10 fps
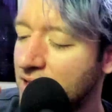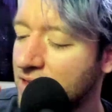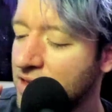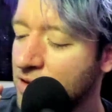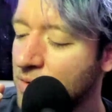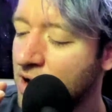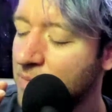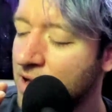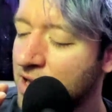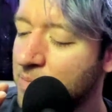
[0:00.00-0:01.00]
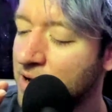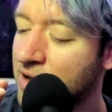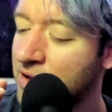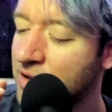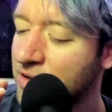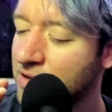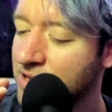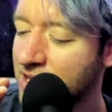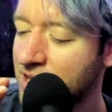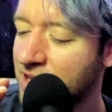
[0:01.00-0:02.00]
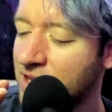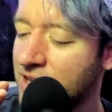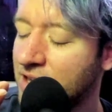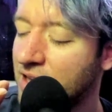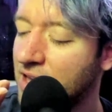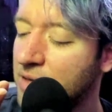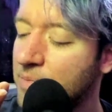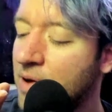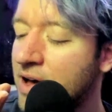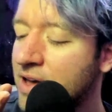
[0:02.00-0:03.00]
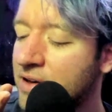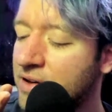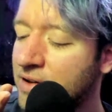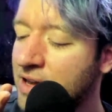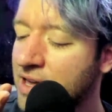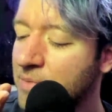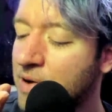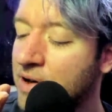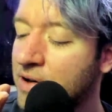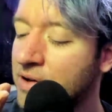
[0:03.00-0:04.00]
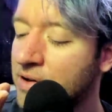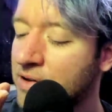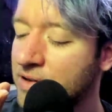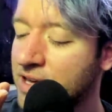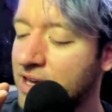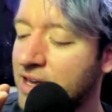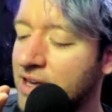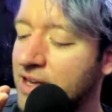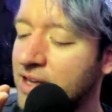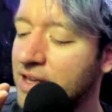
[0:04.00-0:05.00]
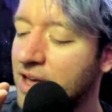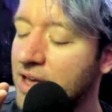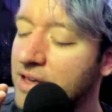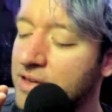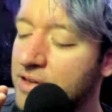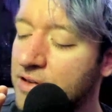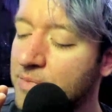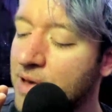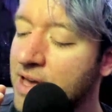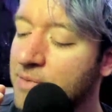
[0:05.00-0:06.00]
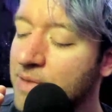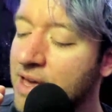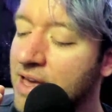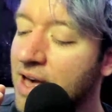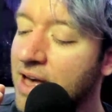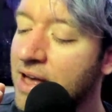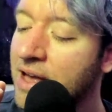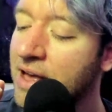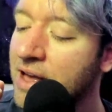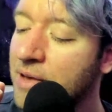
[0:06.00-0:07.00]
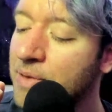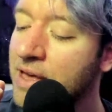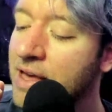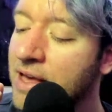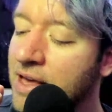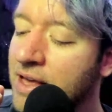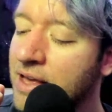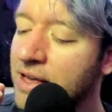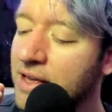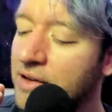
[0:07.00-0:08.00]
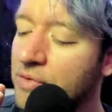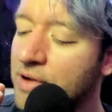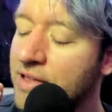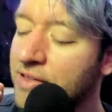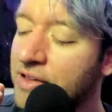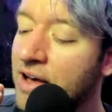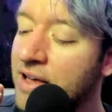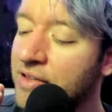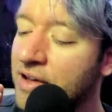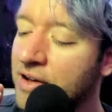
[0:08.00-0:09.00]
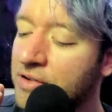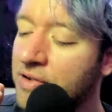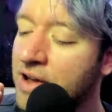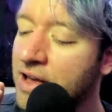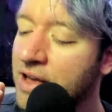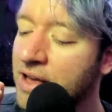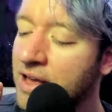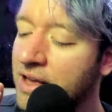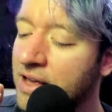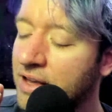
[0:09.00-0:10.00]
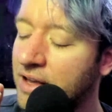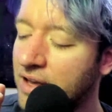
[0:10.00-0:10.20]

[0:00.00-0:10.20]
You are my bogey, my only bogey. You make me happy when skies are grey.